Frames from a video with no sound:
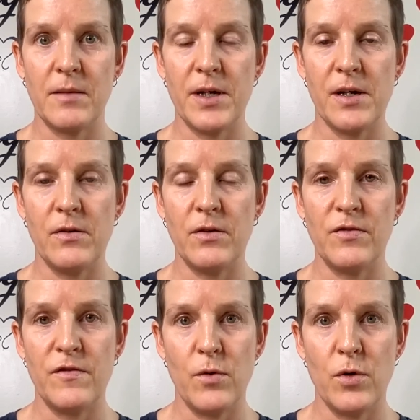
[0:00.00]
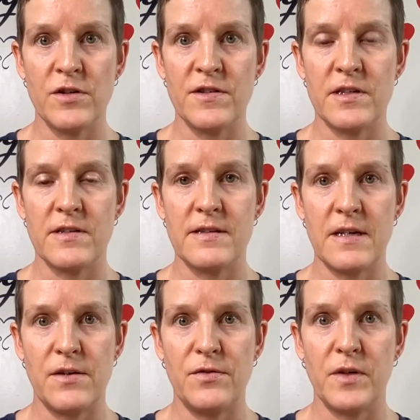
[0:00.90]
about forced
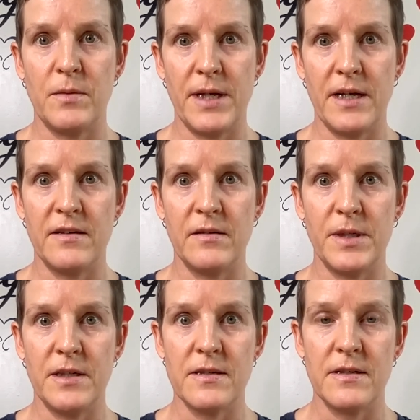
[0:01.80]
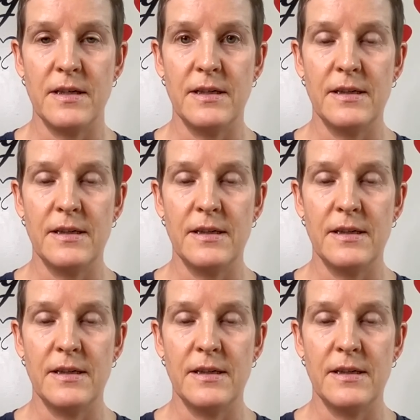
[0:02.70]
self-abandonment.